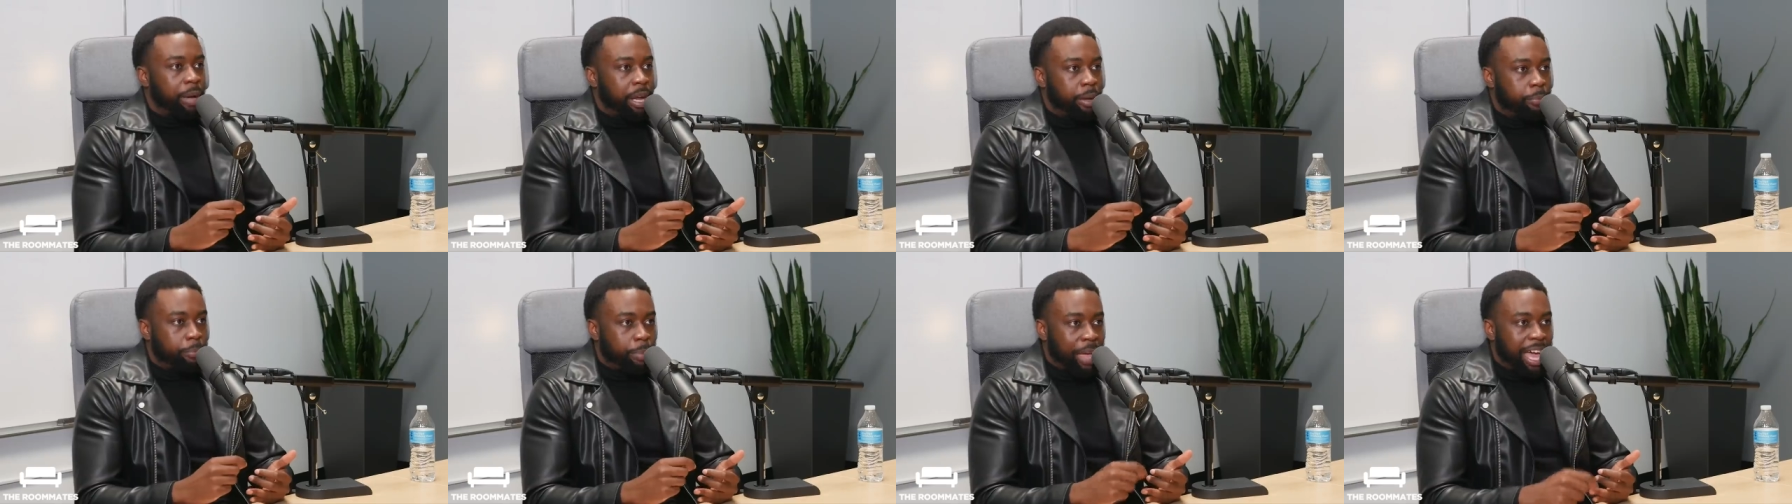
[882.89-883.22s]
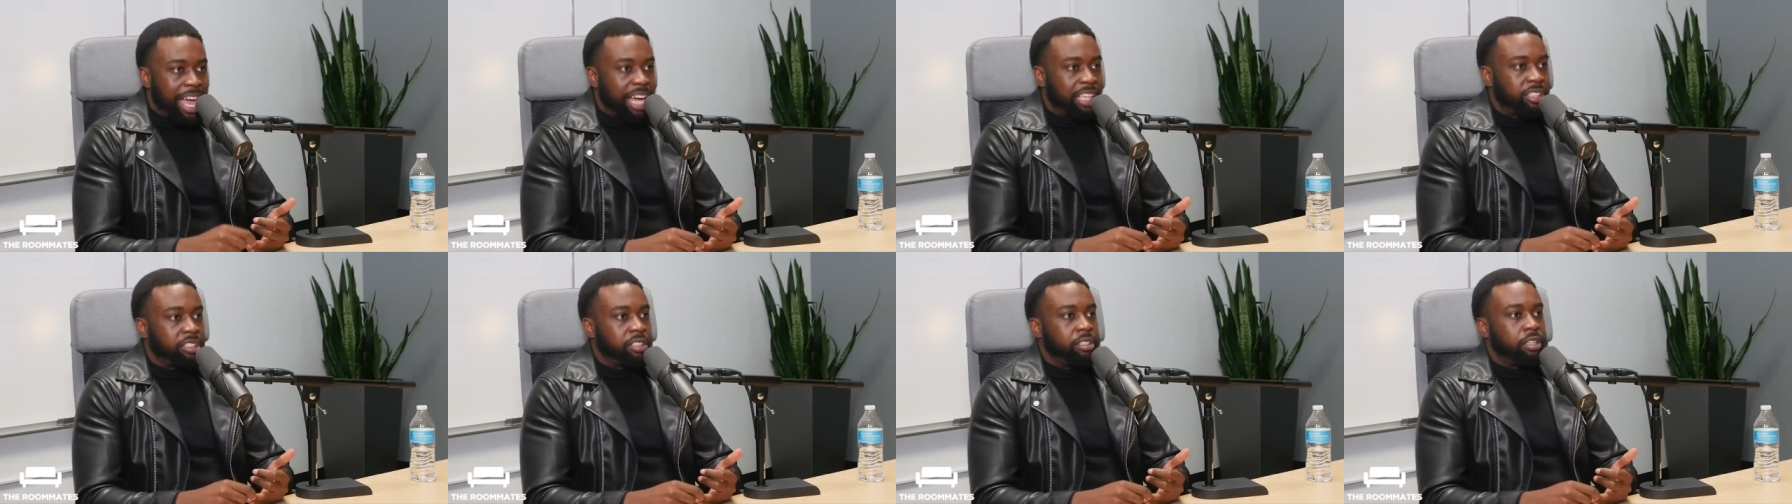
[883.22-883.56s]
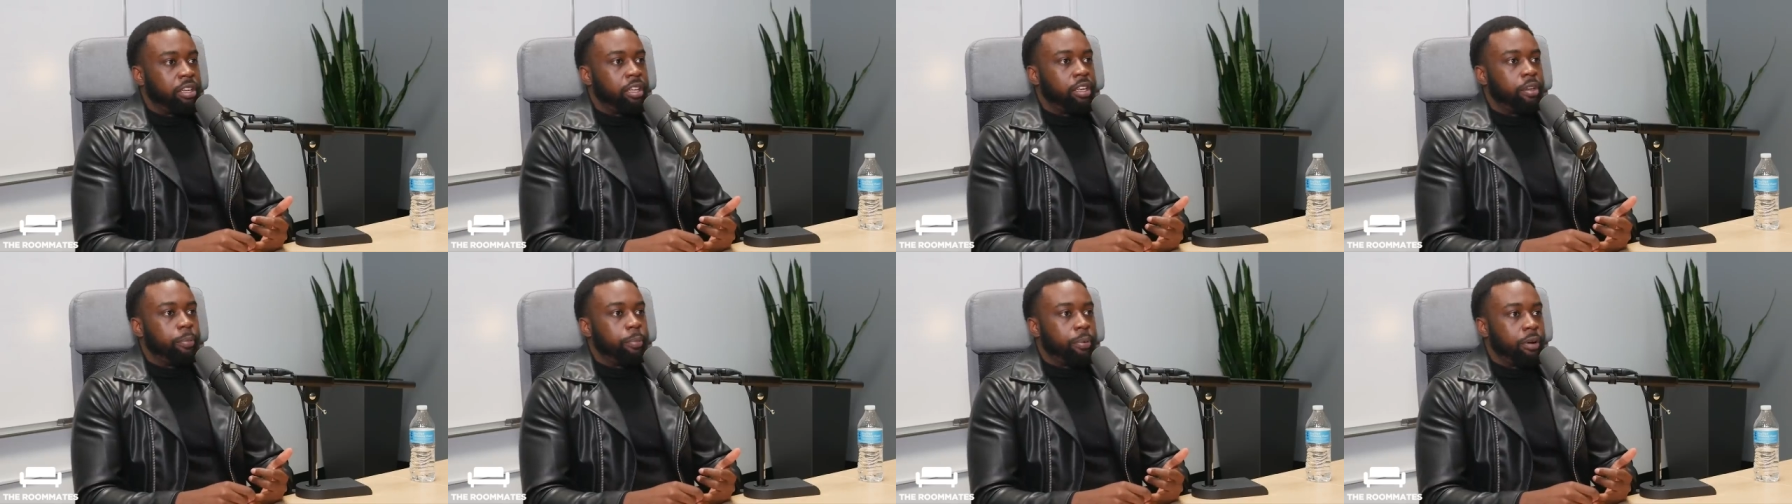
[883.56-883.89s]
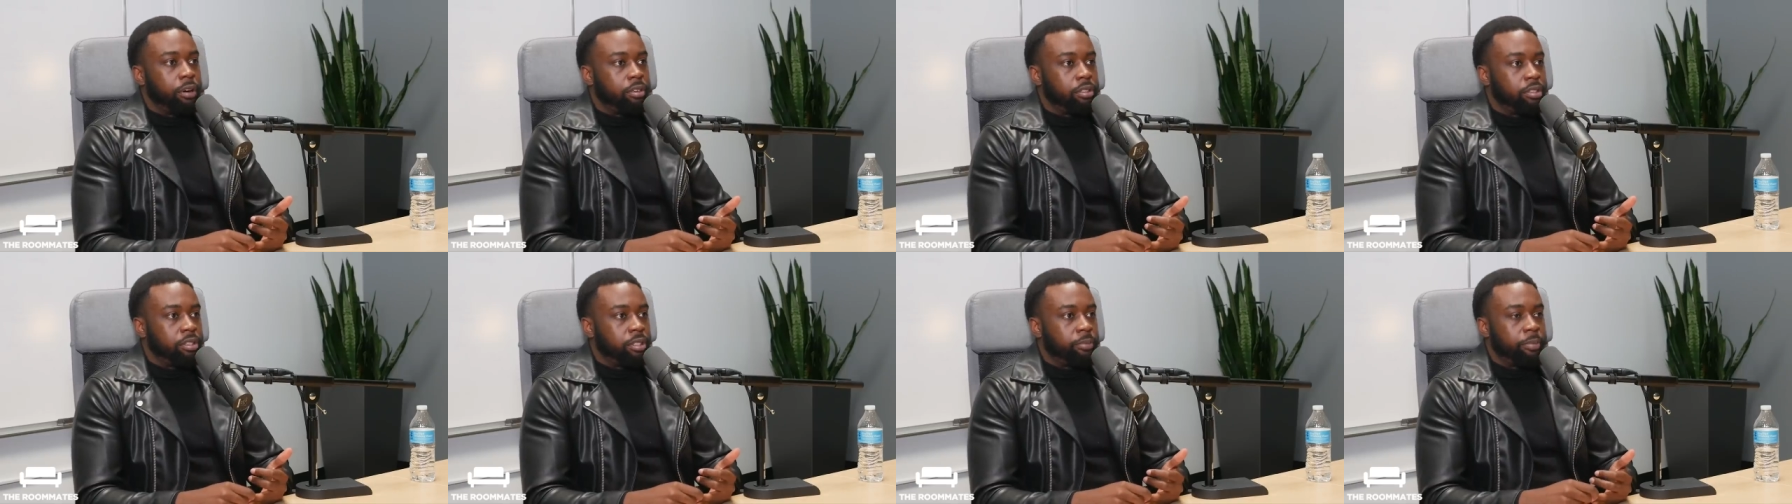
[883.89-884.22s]
by bashing the other
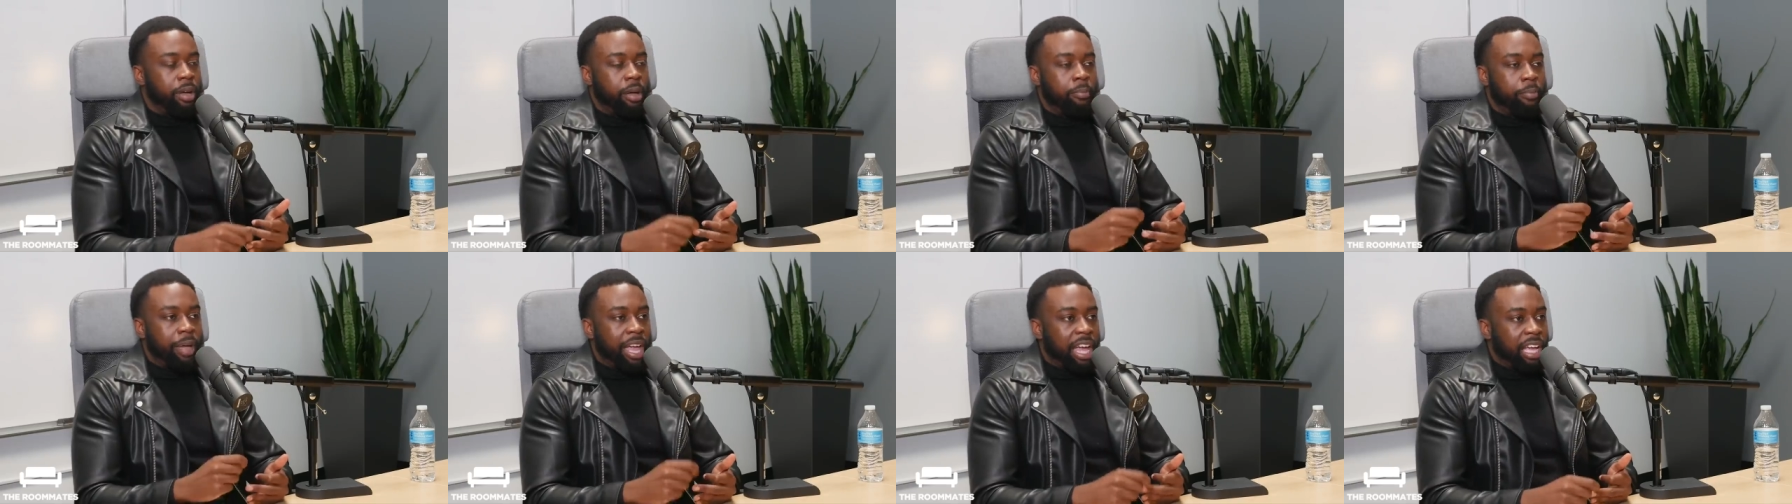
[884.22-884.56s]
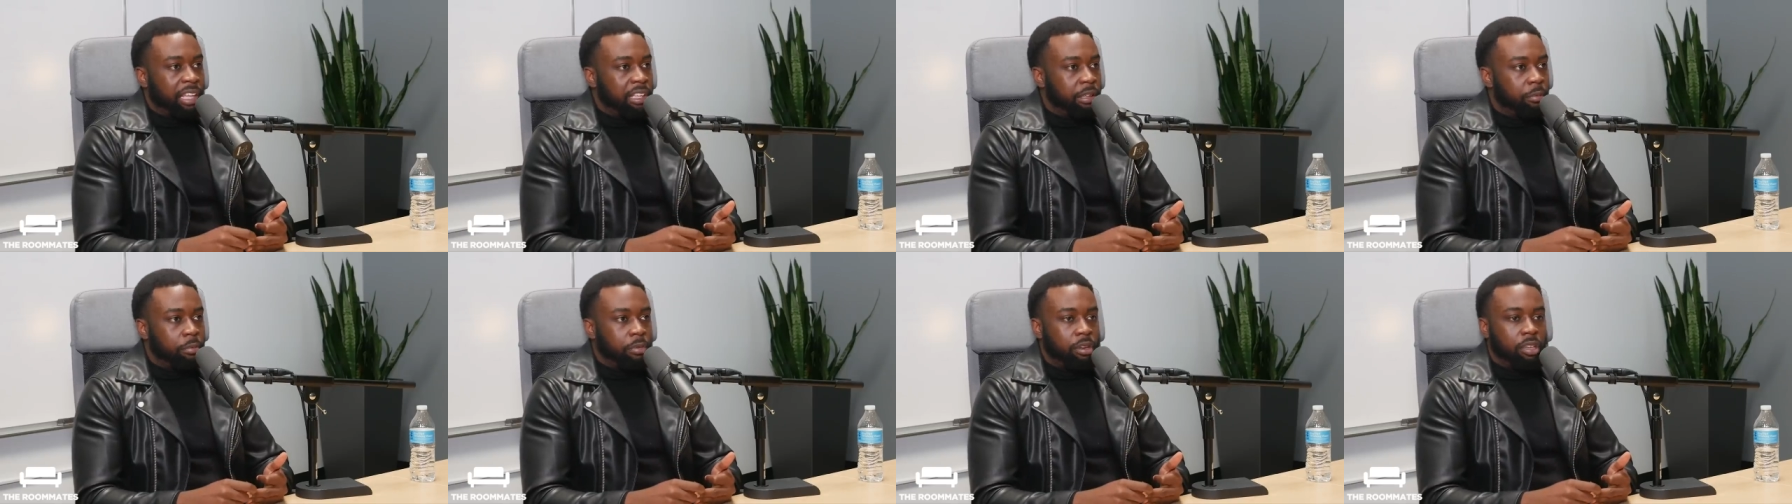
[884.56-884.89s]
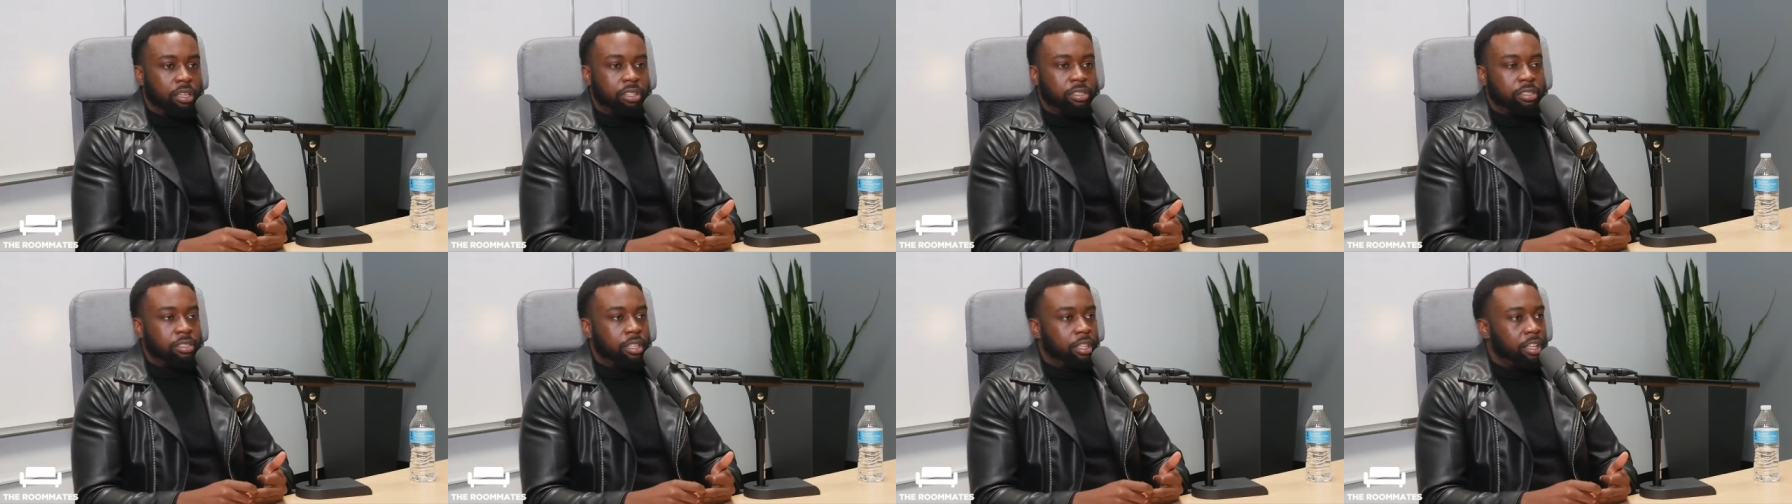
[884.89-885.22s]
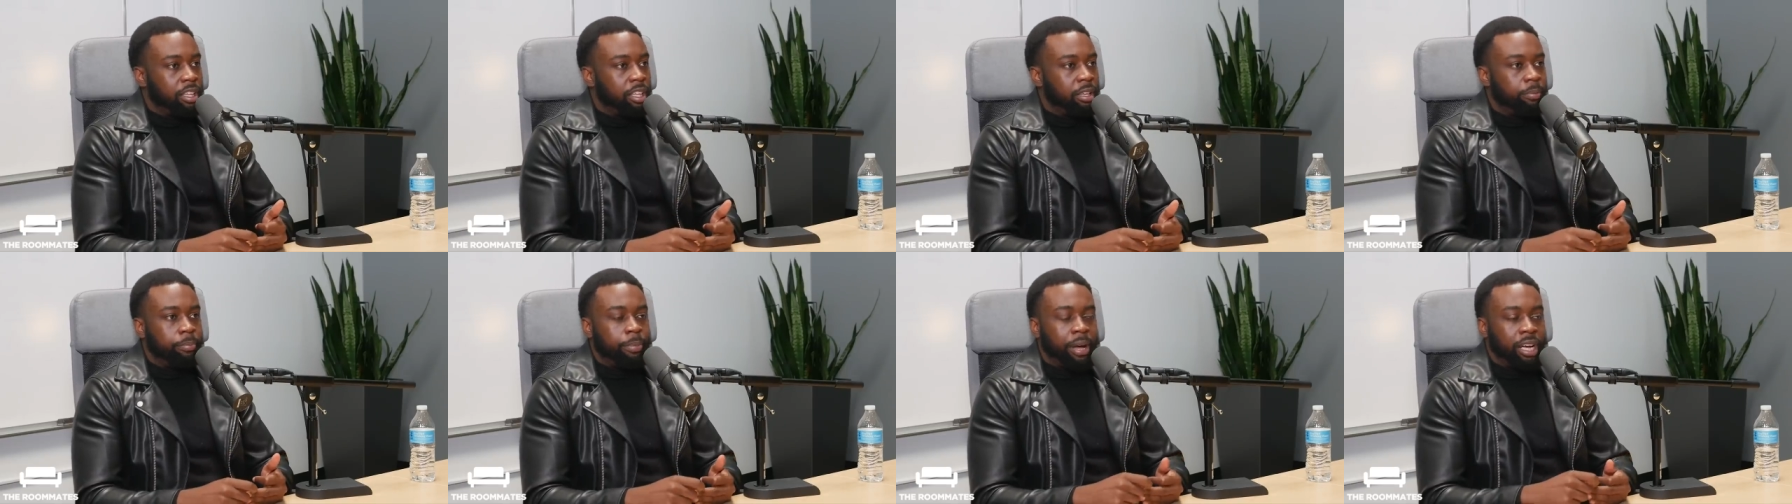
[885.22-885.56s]
person, by making them look
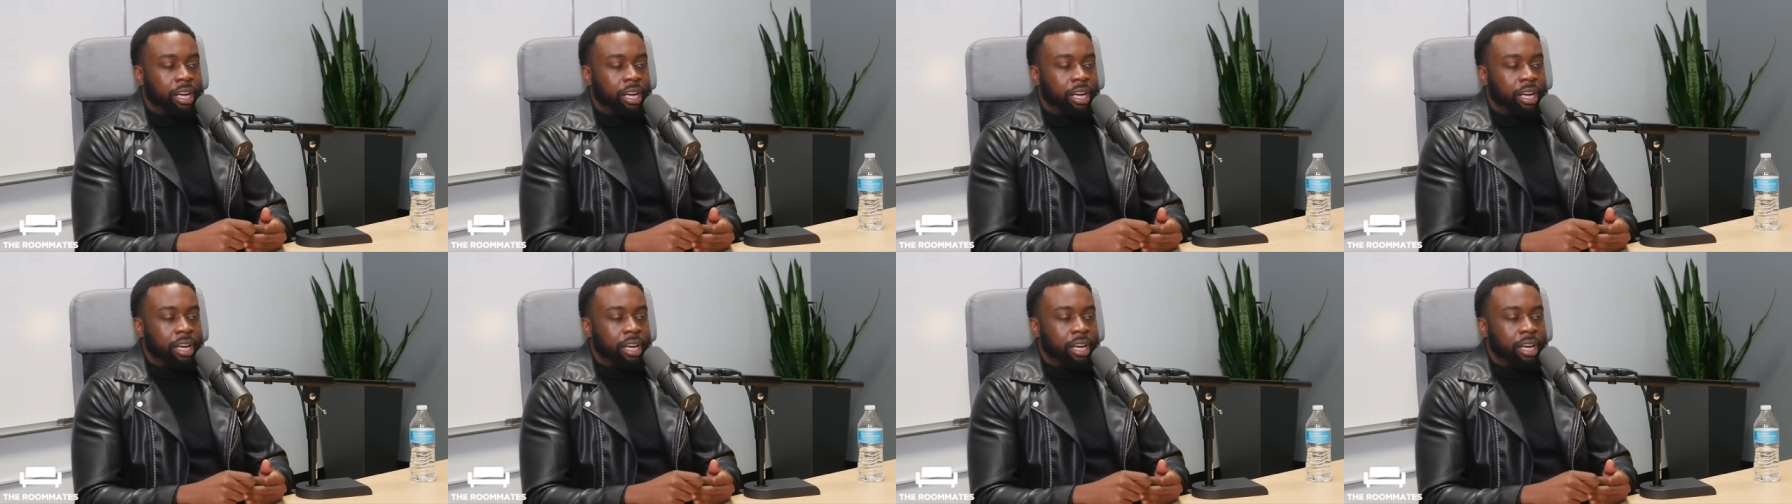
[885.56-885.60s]
silly,